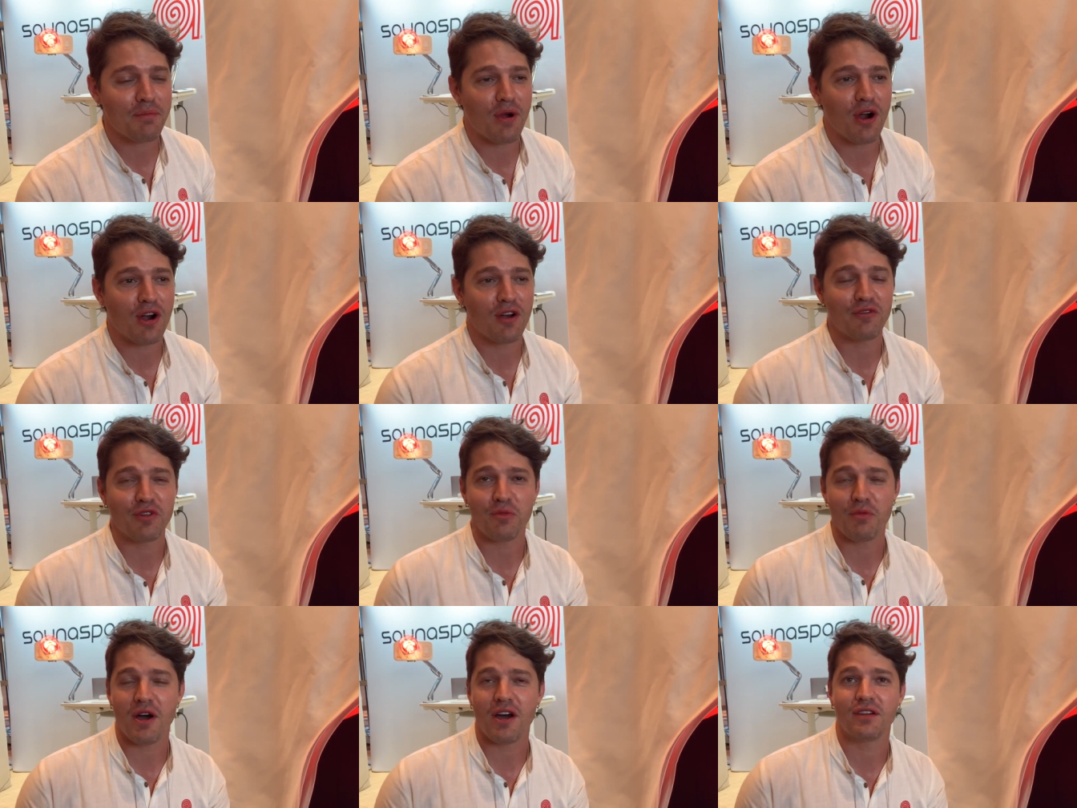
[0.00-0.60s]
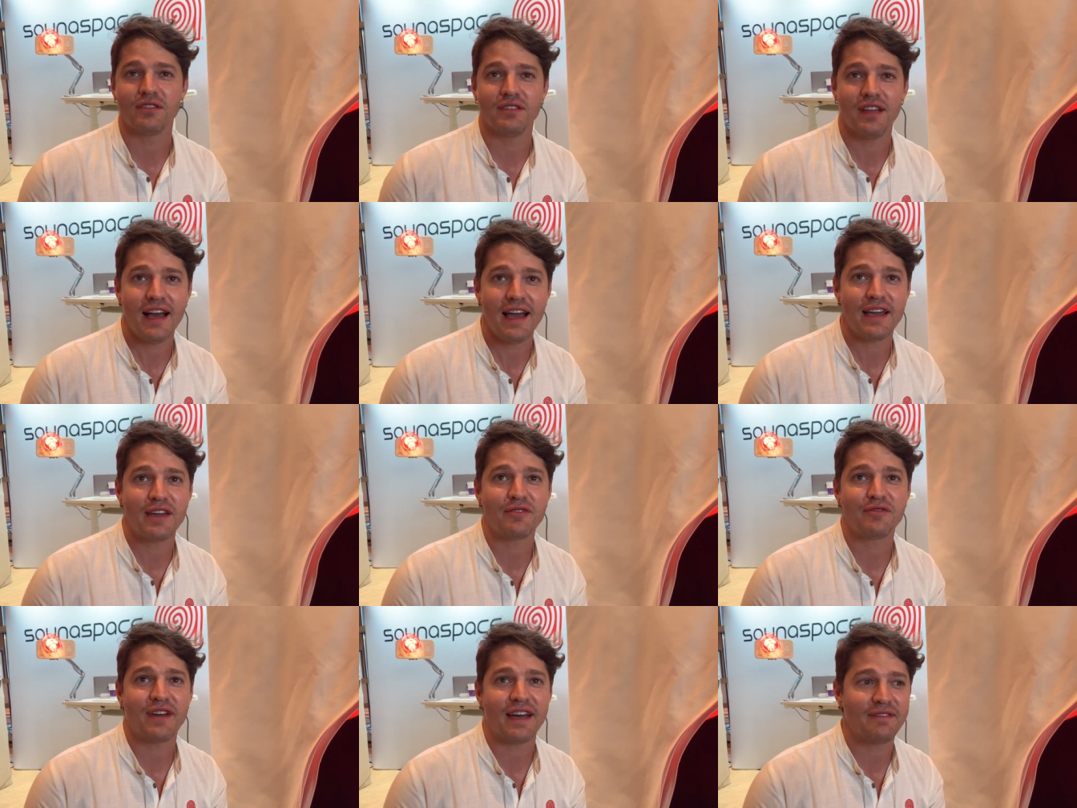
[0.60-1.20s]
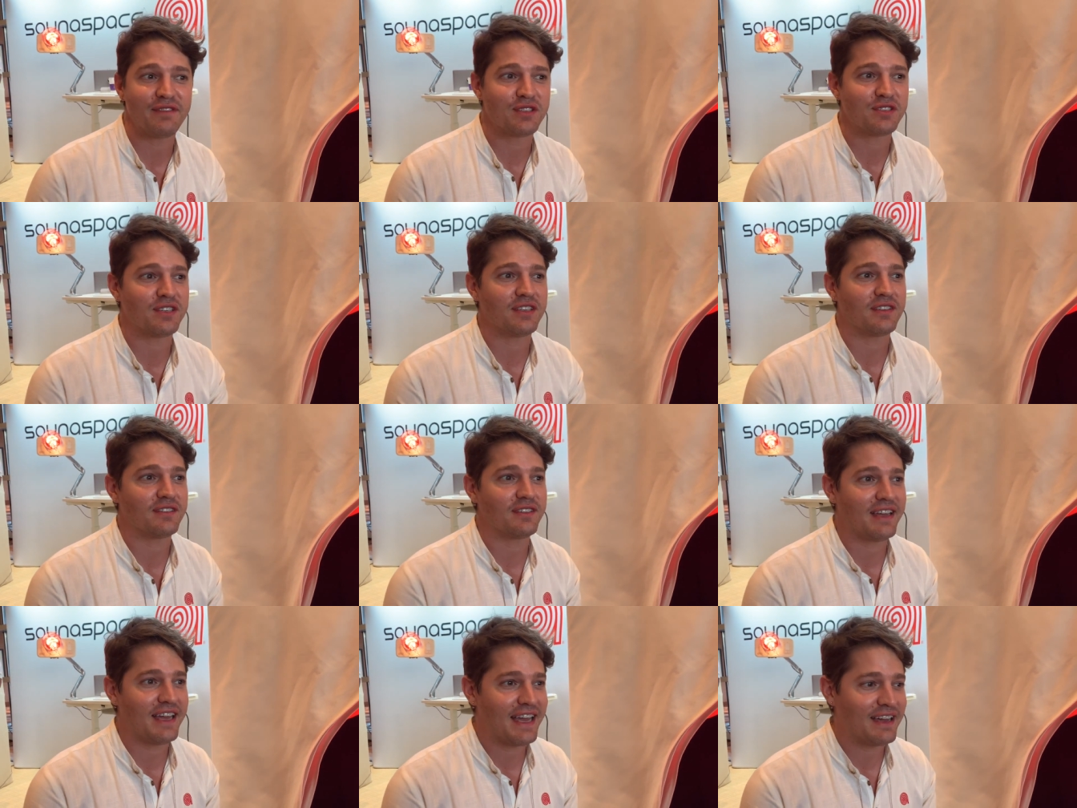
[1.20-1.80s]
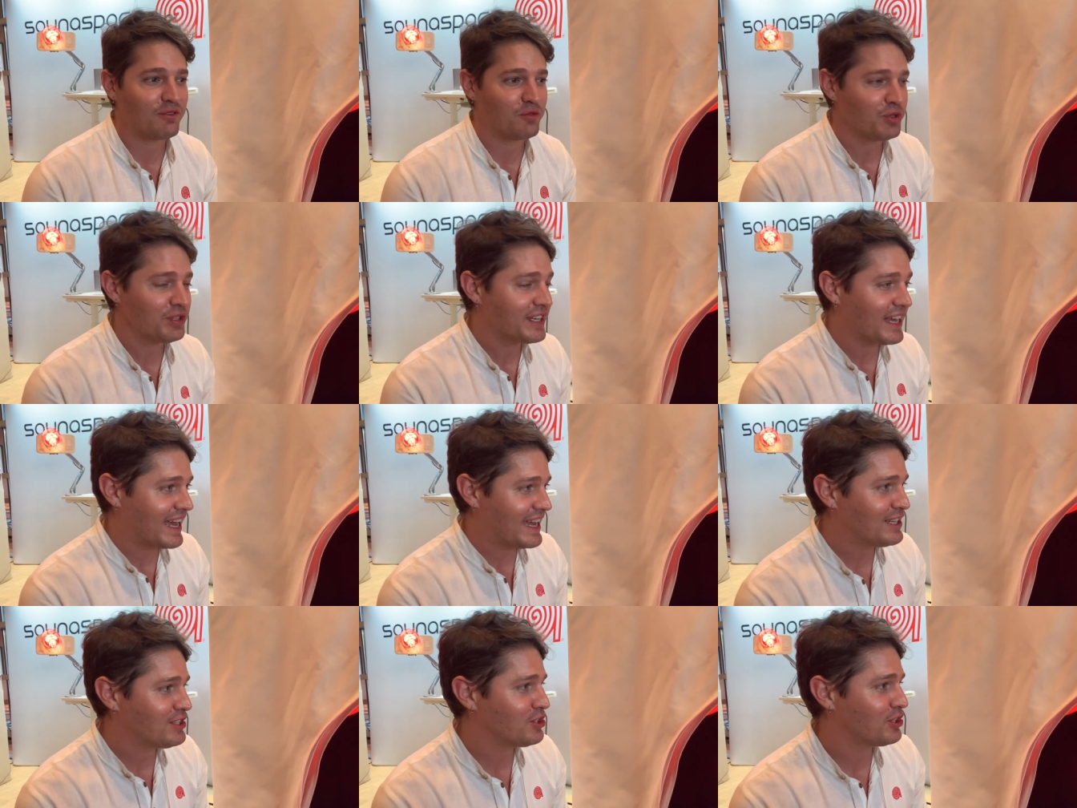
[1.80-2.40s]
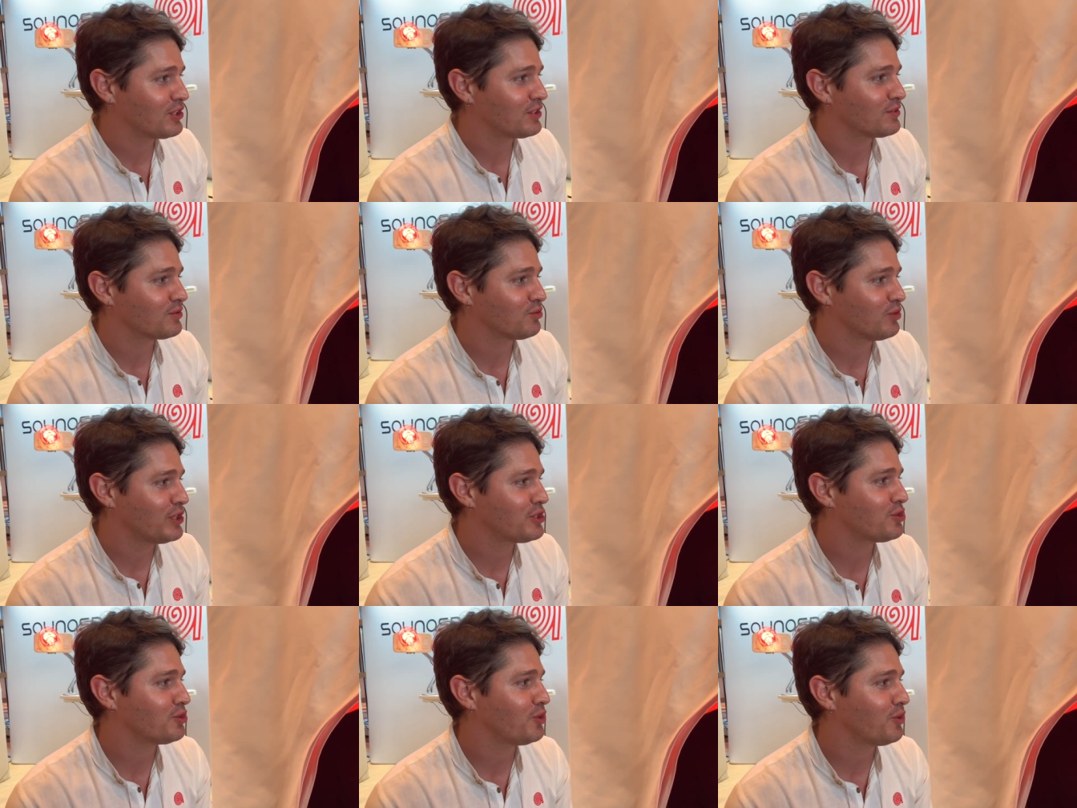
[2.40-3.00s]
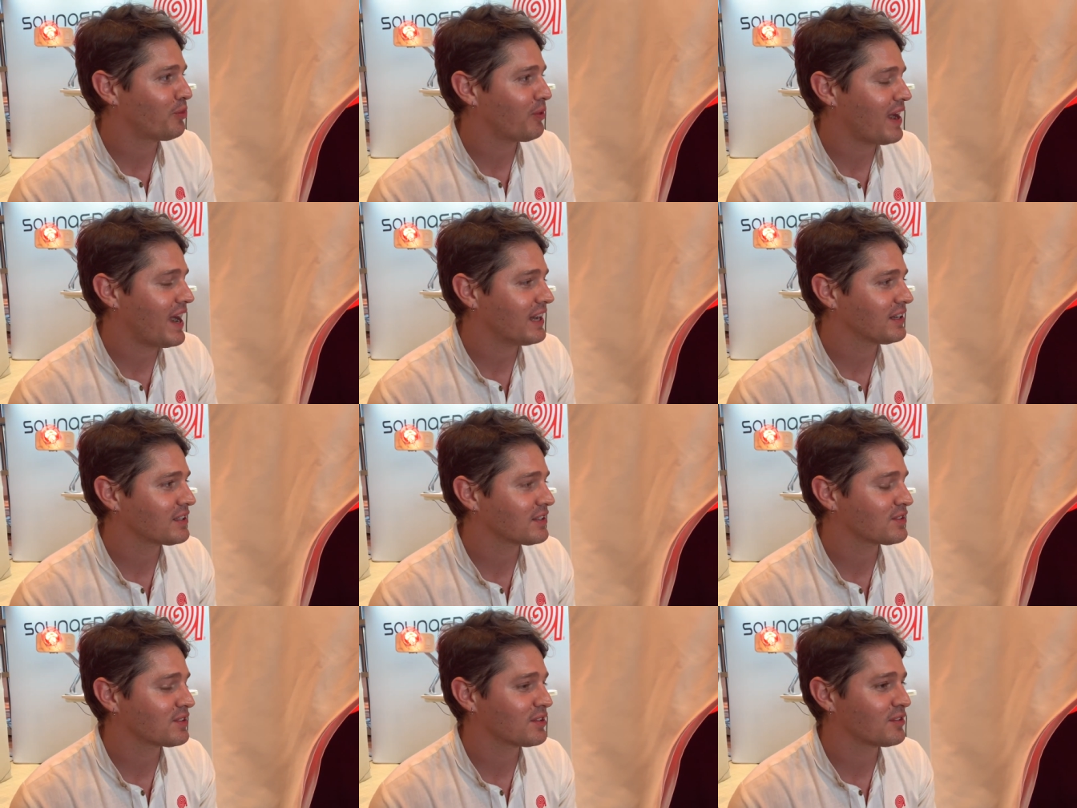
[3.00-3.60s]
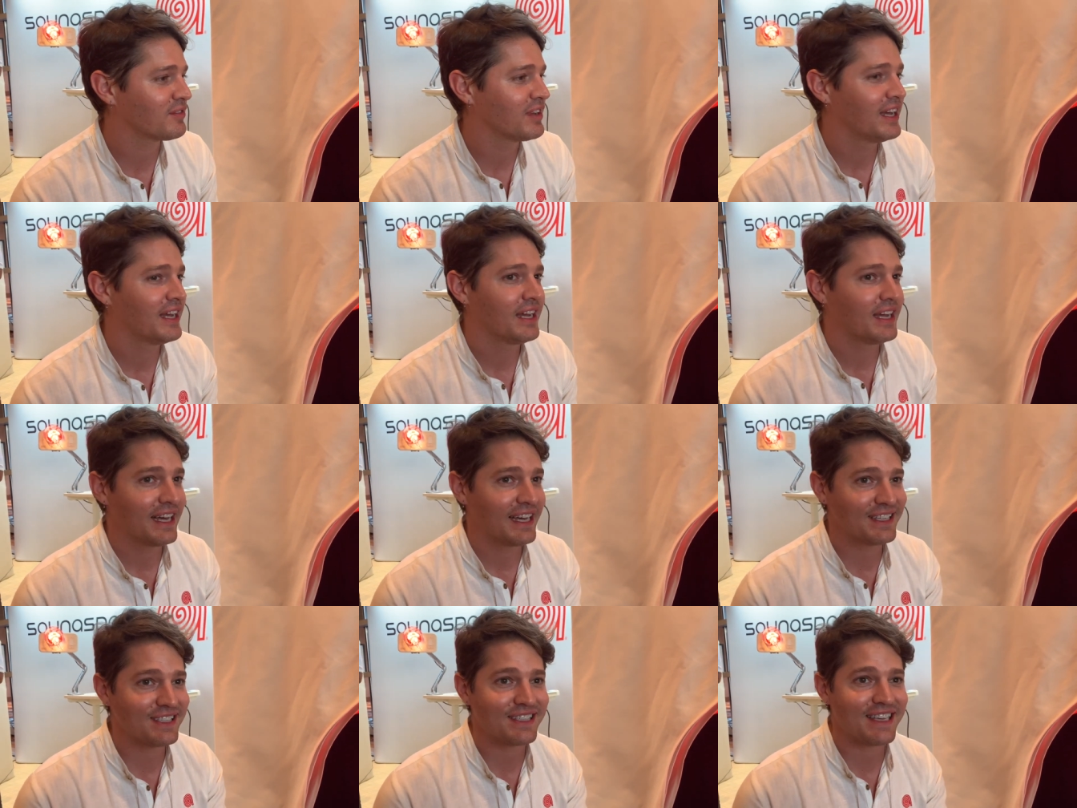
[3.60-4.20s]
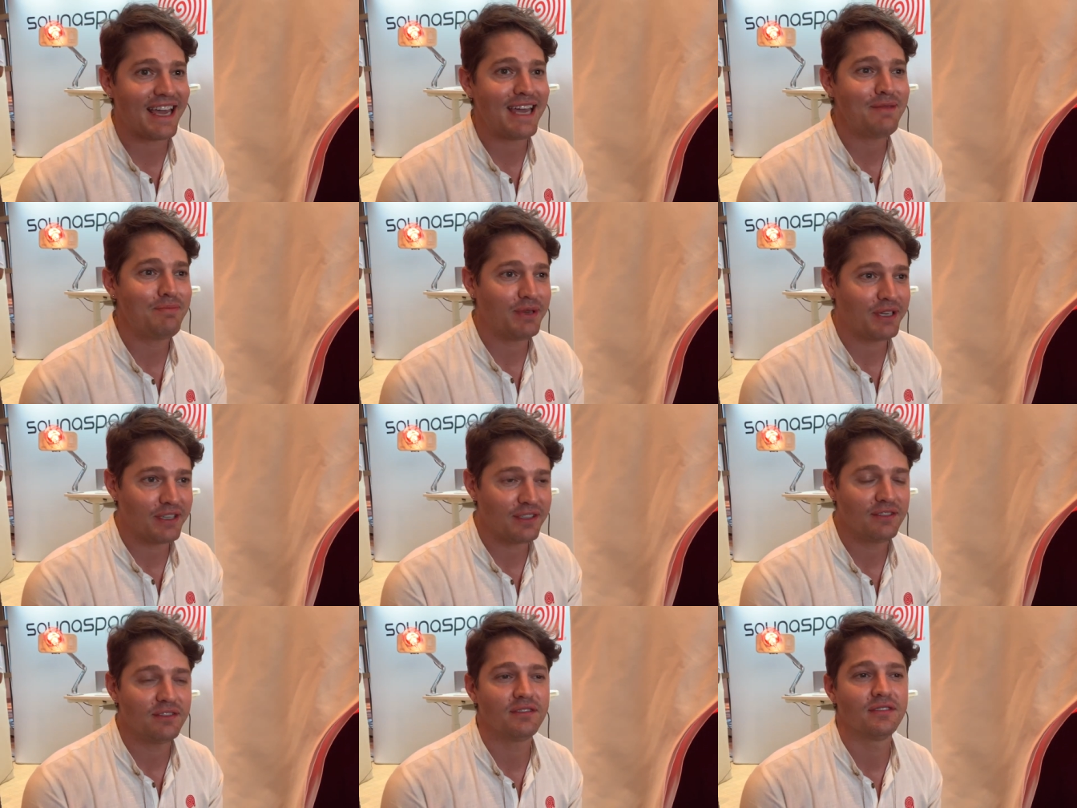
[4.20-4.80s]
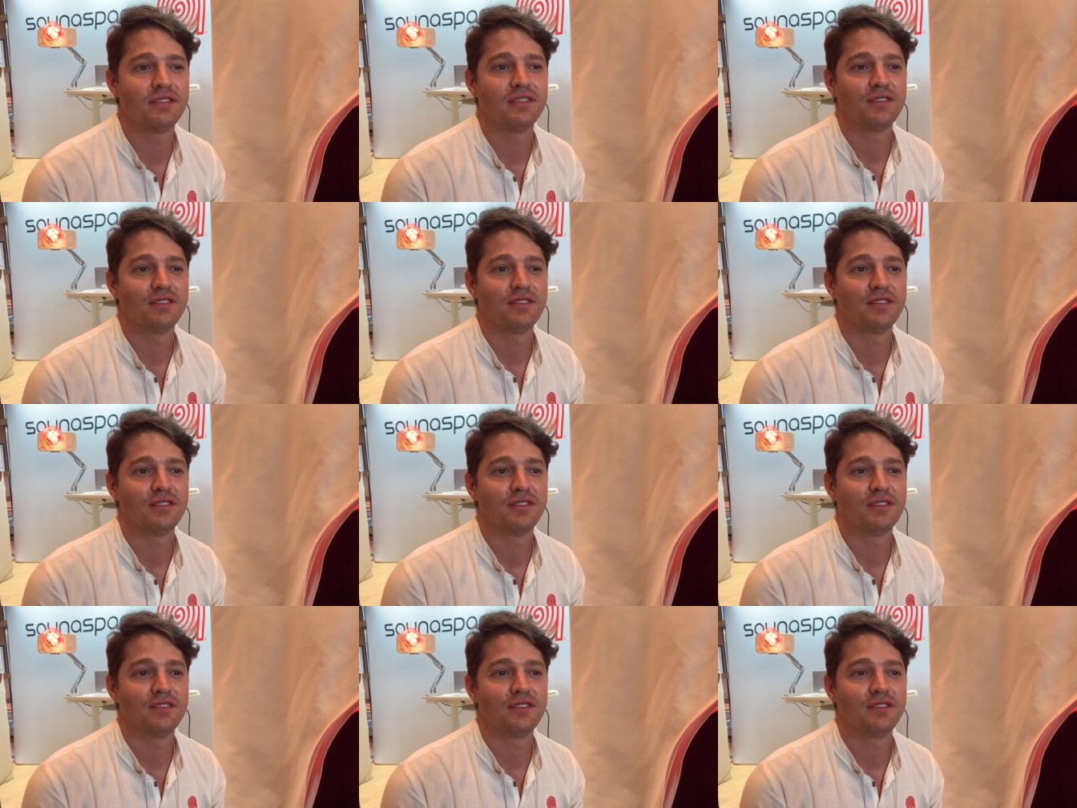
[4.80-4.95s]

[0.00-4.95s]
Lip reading: a part of your modern life. Have this really ancient ritual practice of escaping